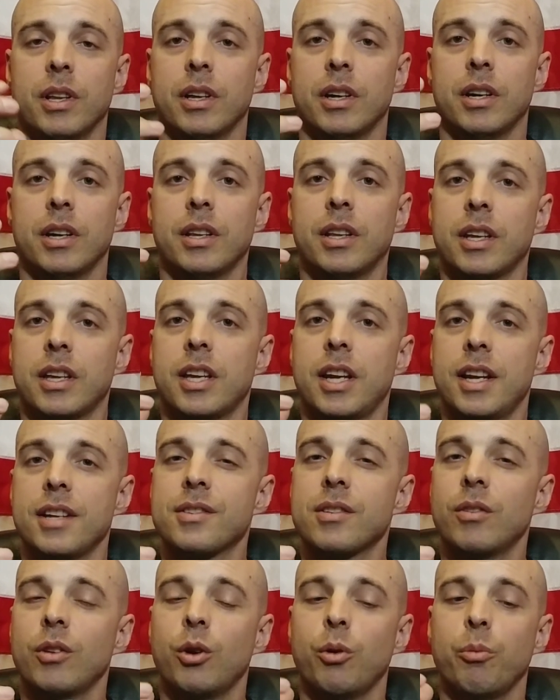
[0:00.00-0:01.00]
the
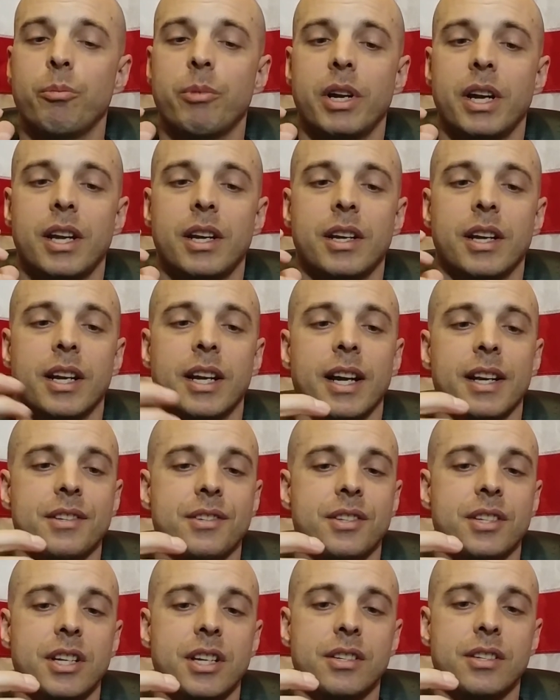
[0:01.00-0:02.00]
case a little bit, and it got
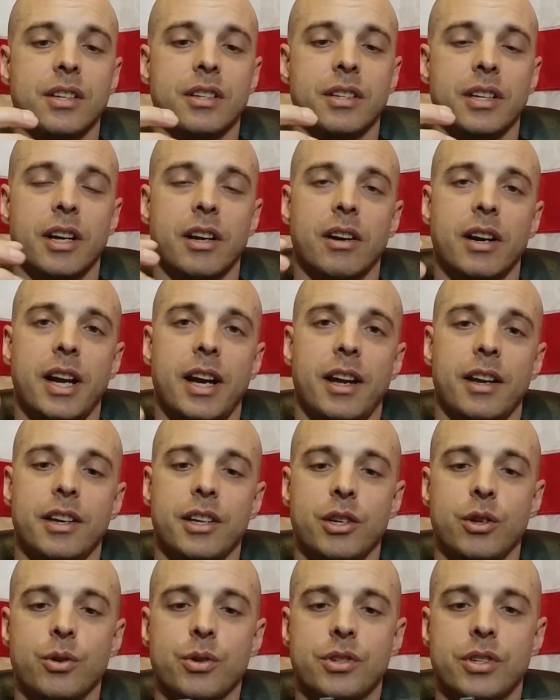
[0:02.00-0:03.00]
seized in there. I had to
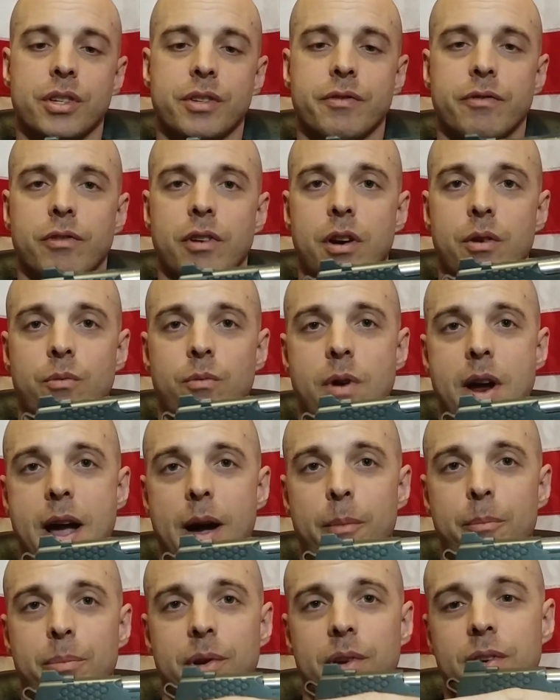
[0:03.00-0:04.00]
use this front
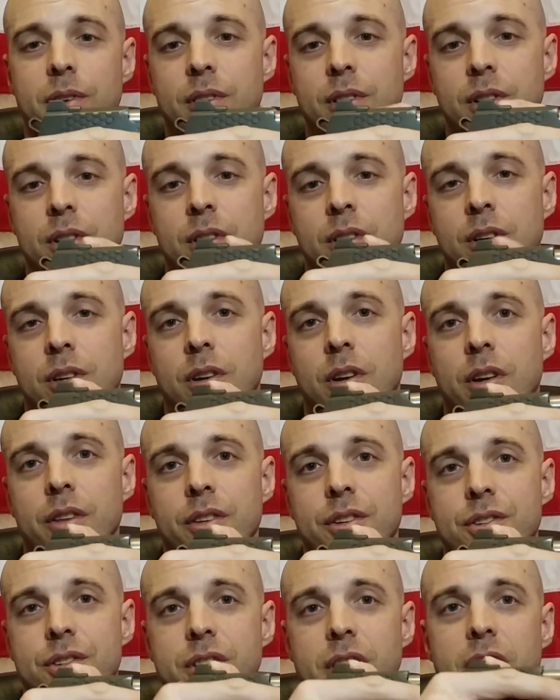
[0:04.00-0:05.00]
ramp on
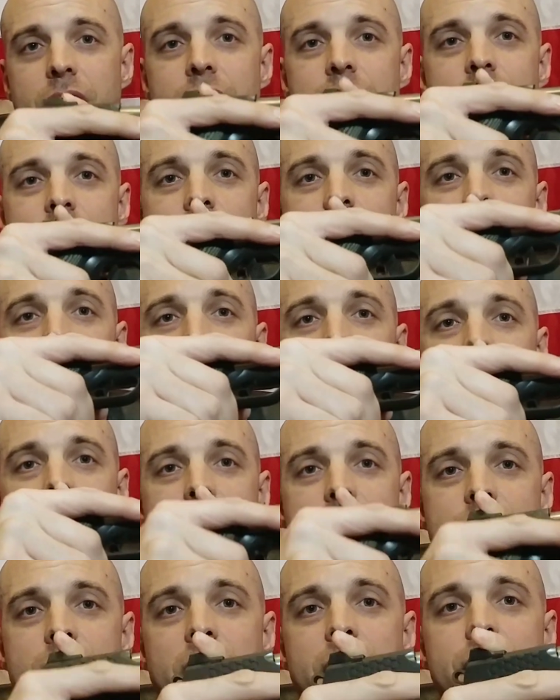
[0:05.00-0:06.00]
the
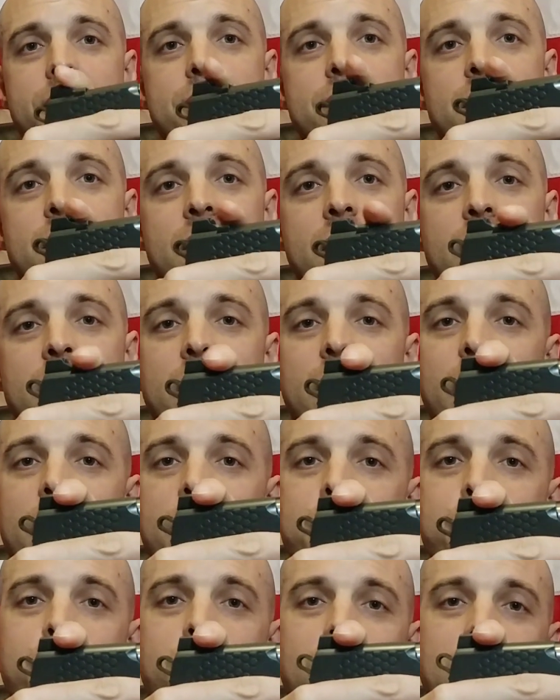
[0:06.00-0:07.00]
sights. I
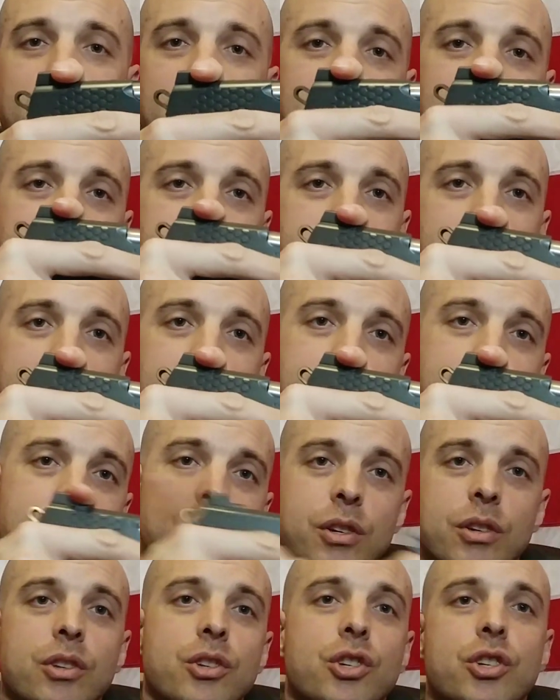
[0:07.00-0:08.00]
just put it on the
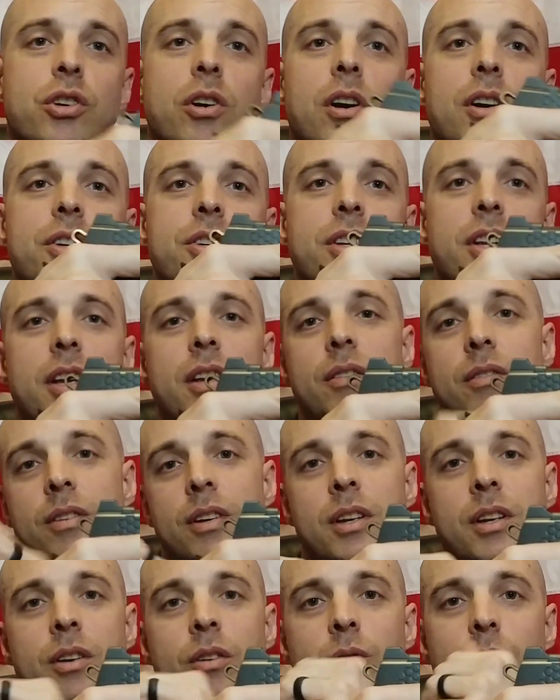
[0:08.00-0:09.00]
bench, charged it,
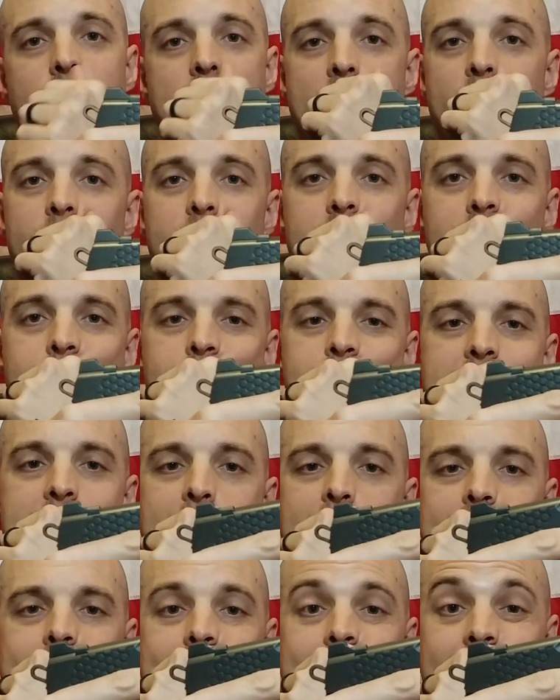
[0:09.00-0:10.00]
round came
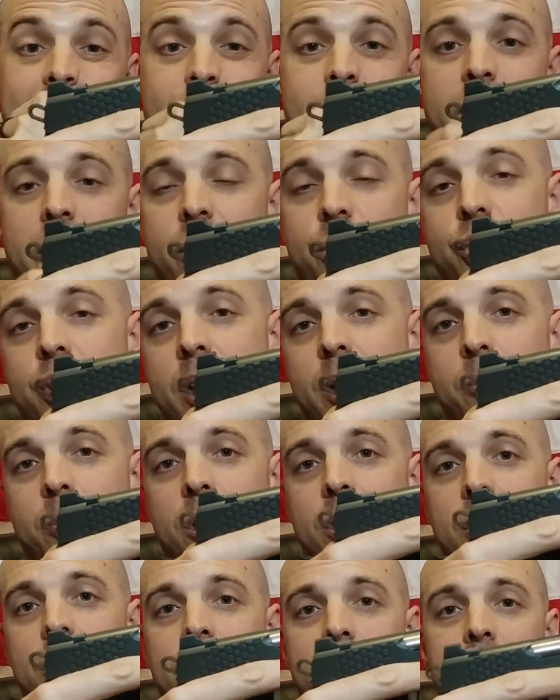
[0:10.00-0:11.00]
out, next round
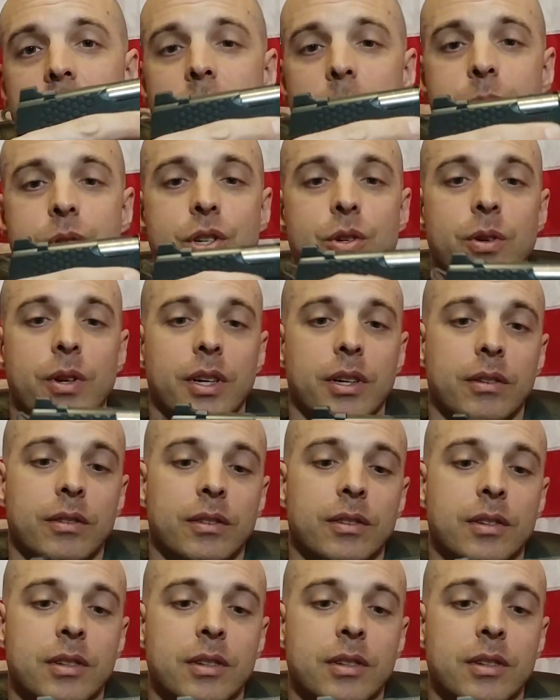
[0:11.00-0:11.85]
chambered, kept shooting.